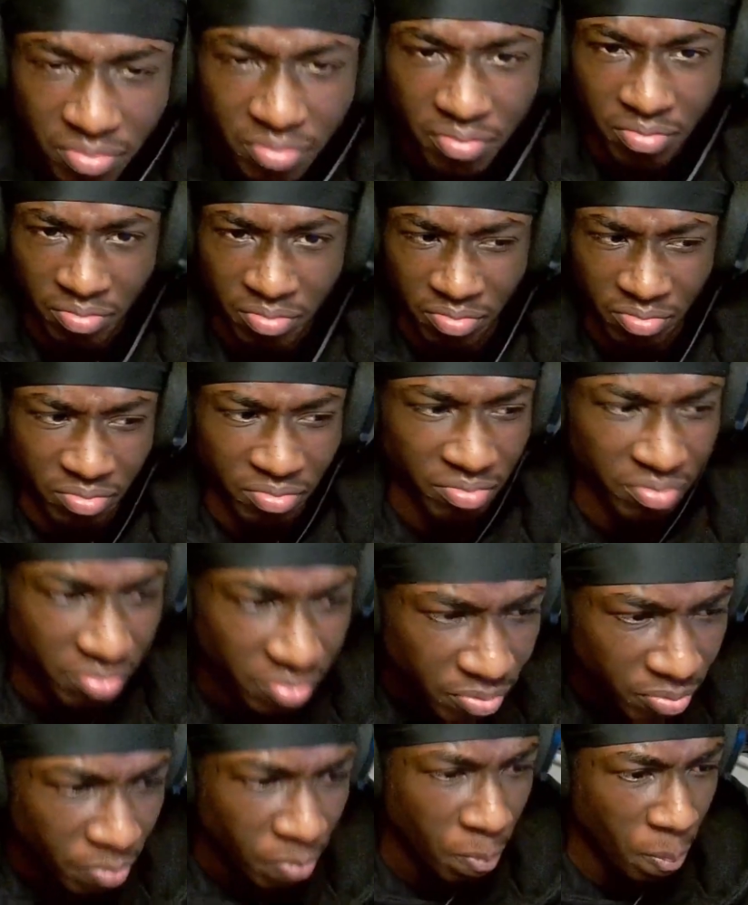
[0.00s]
Mm. Pop
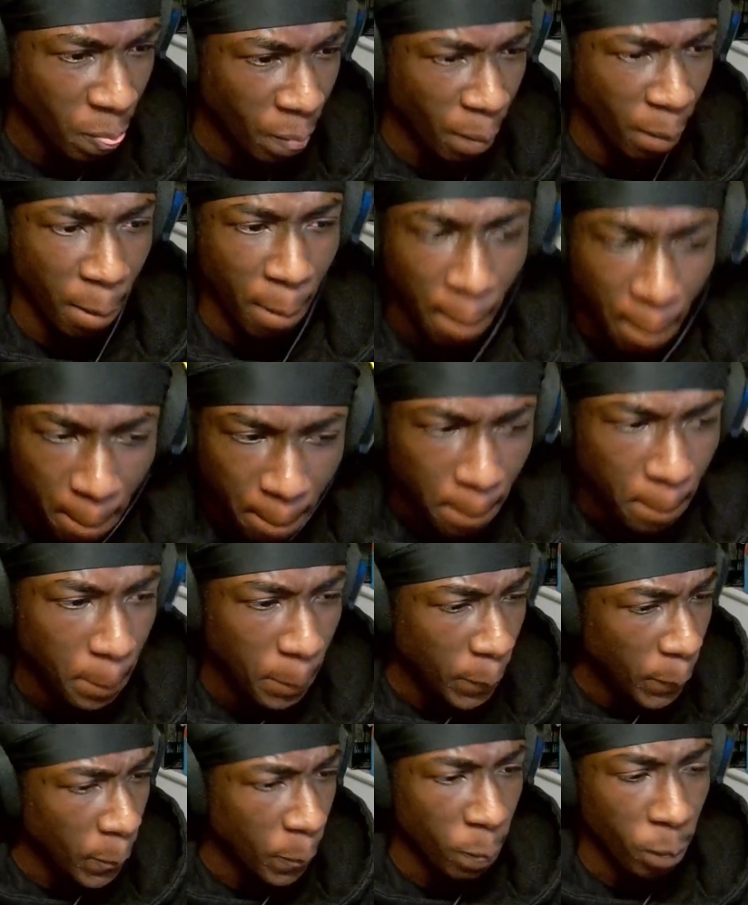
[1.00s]
another bottle
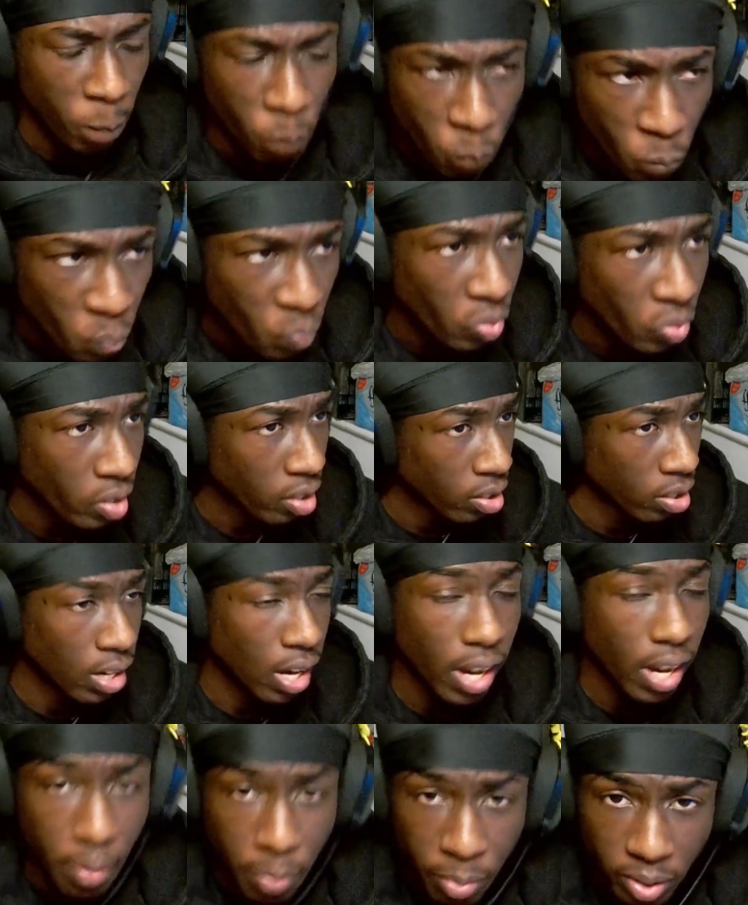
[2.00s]
if you like that.
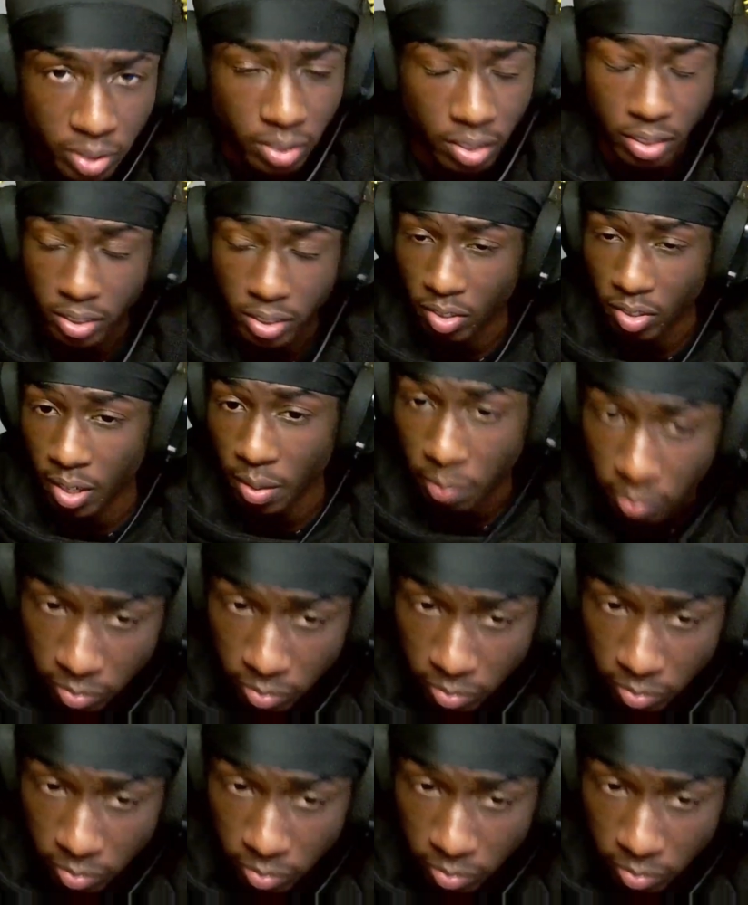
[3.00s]
Like, what's on Instagram?